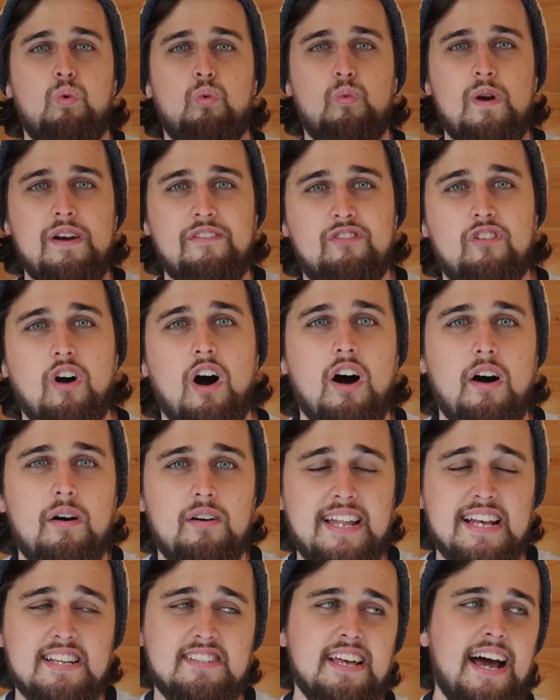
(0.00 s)
We've
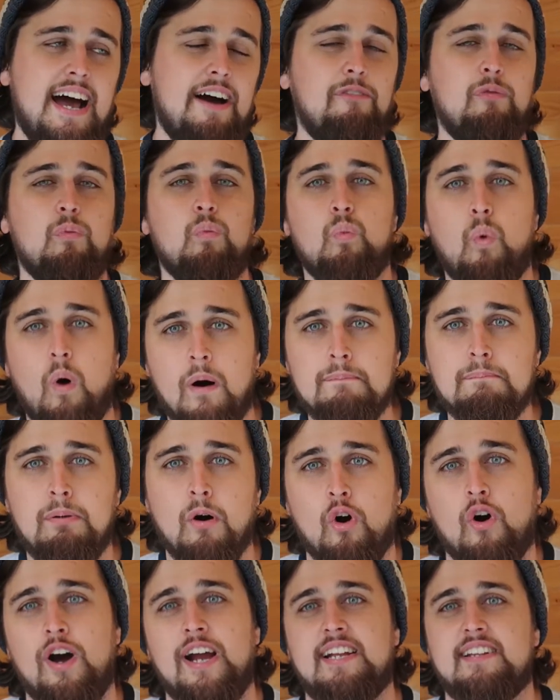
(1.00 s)
got Leicester have 1
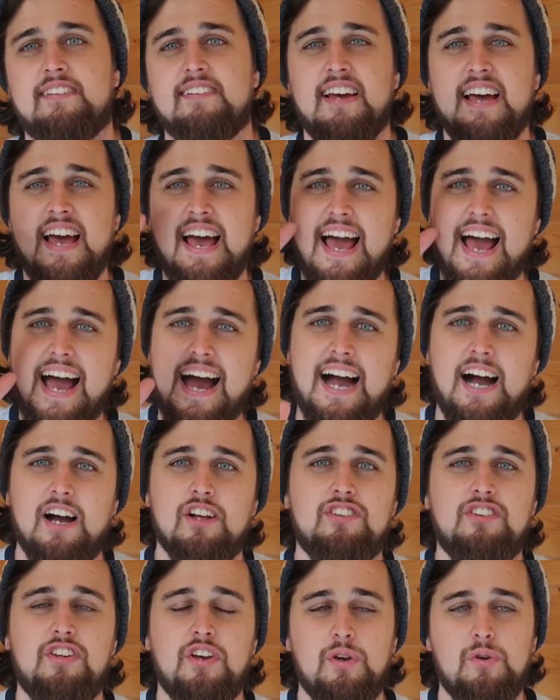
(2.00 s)
point
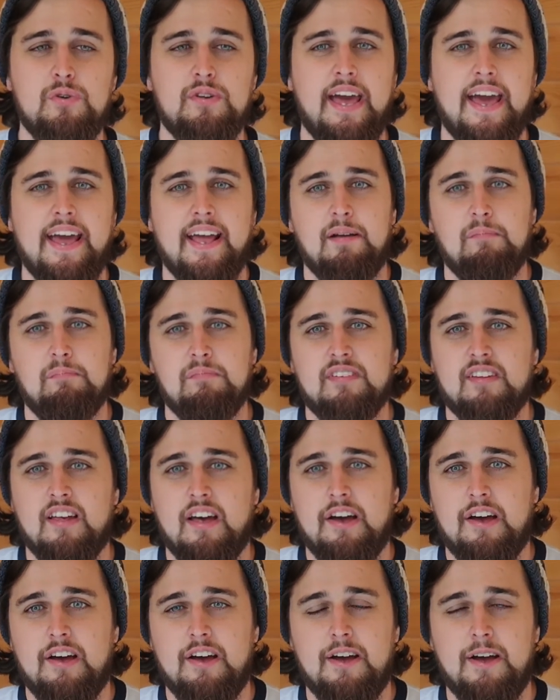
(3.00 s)
out of 2 games.
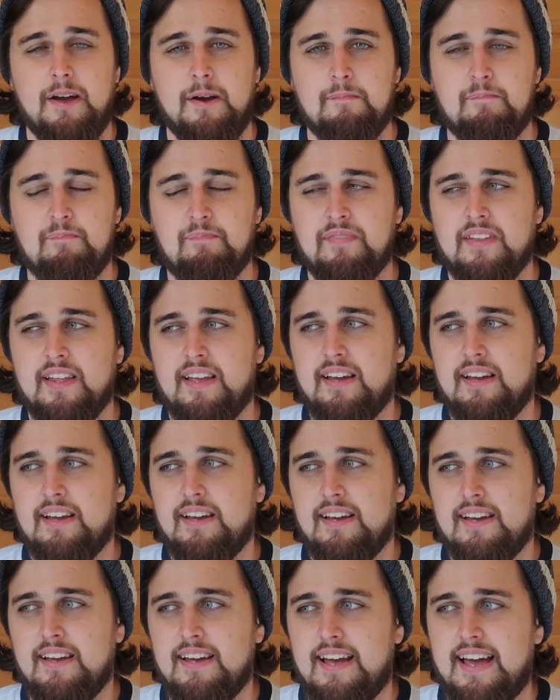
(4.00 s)
And
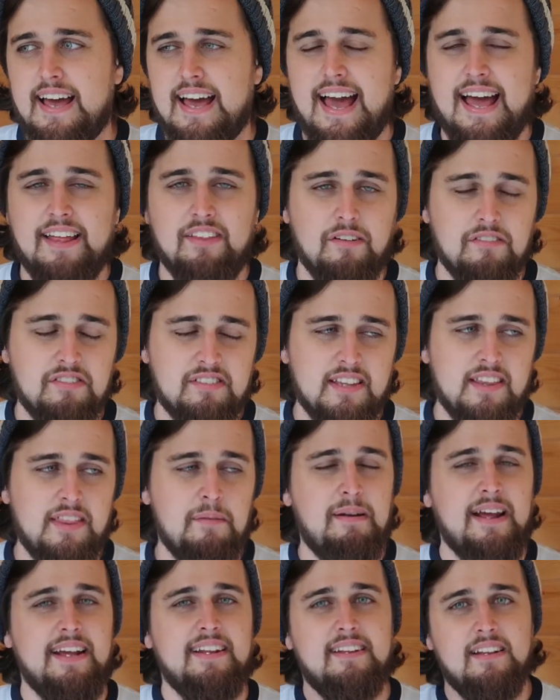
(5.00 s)
obviously
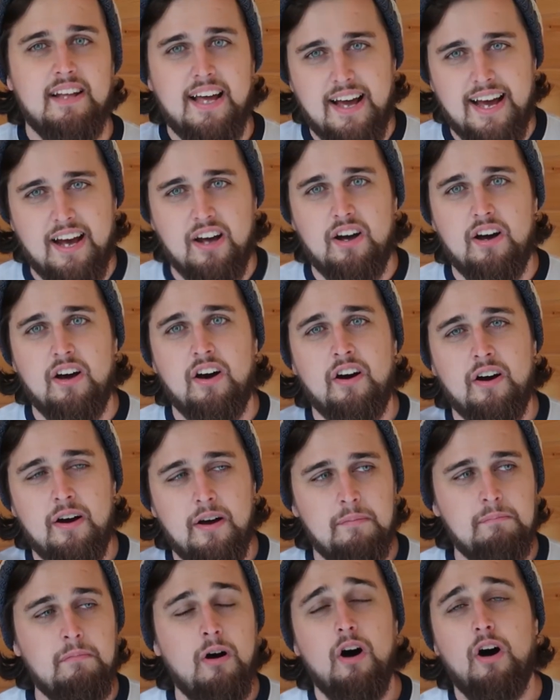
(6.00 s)
they played
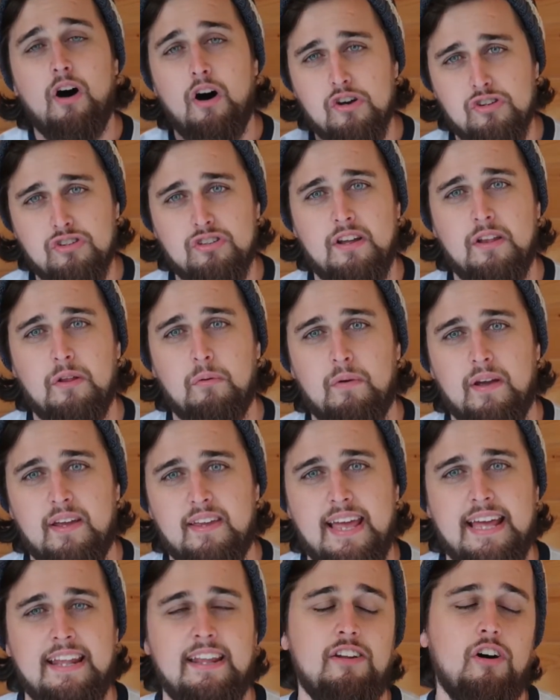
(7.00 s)
Arsenal at the
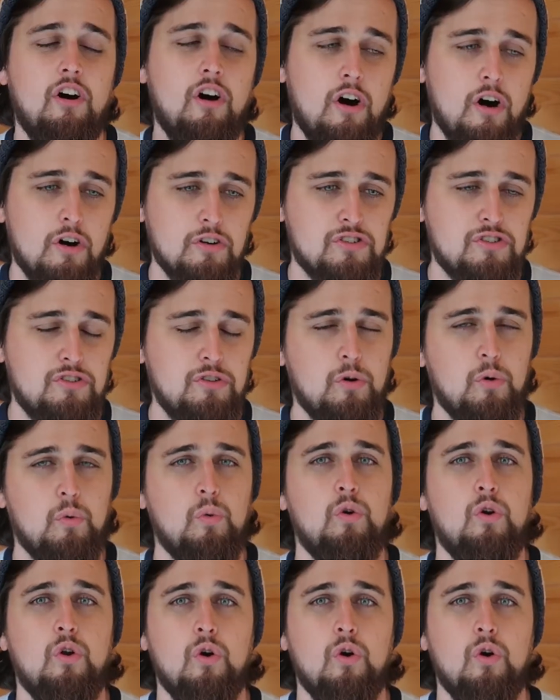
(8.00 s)
weekend, and Arsenal